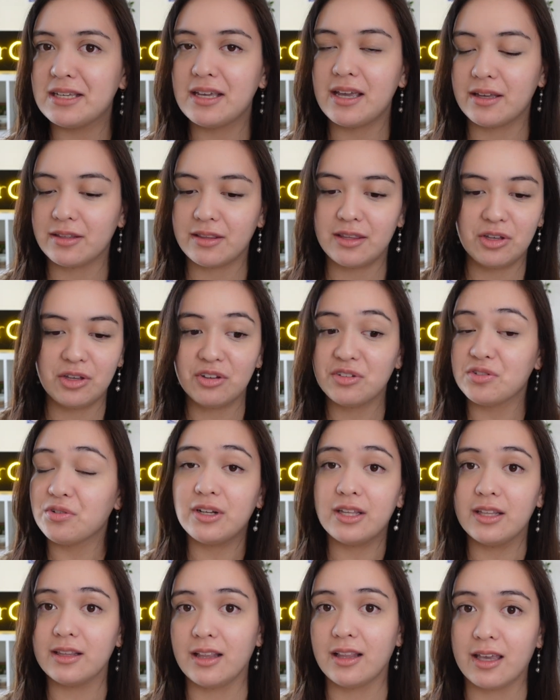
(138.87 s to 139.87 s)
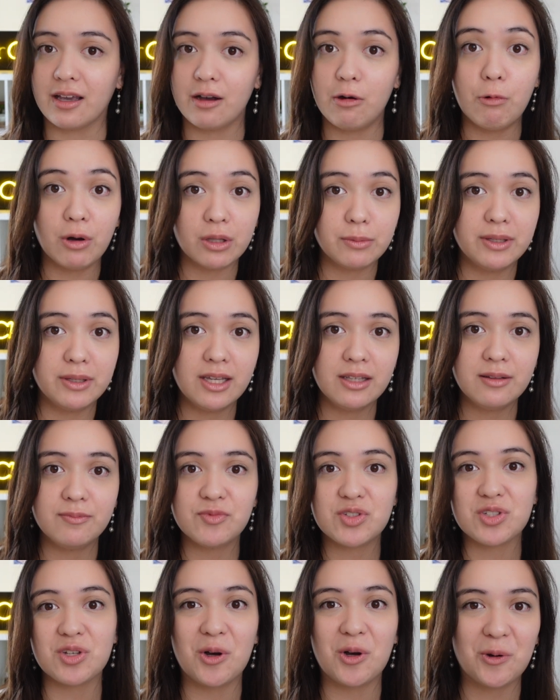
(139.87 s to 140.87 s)
I think you can do it in like 1 minute.
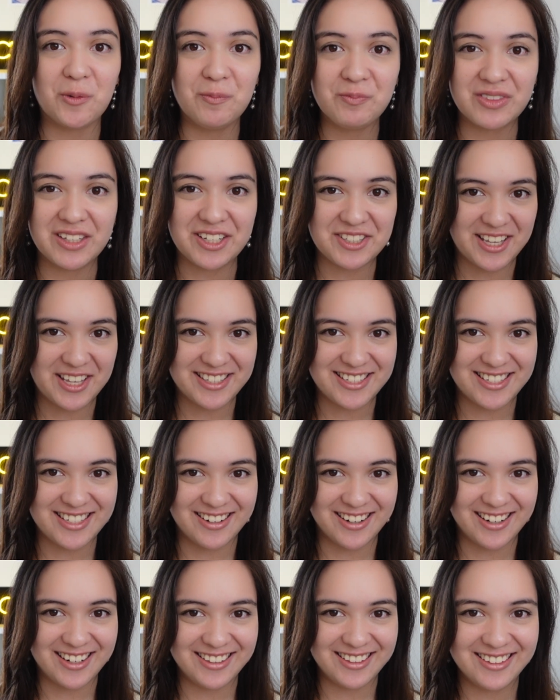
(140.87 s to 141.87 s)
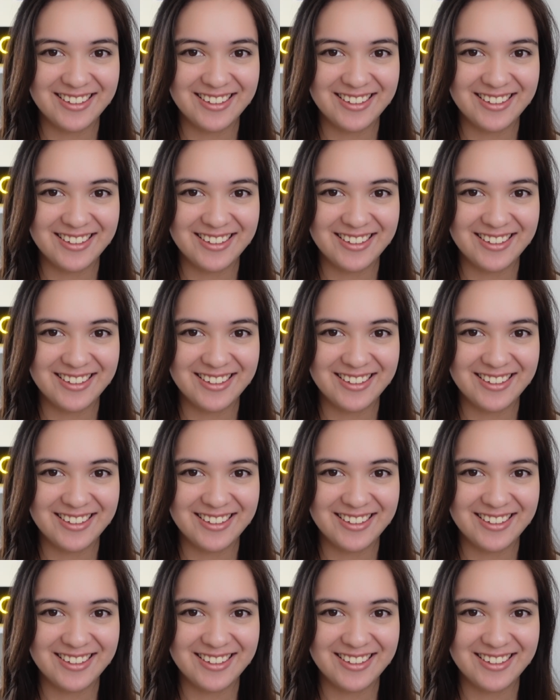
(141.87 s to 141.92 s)
So let's get started.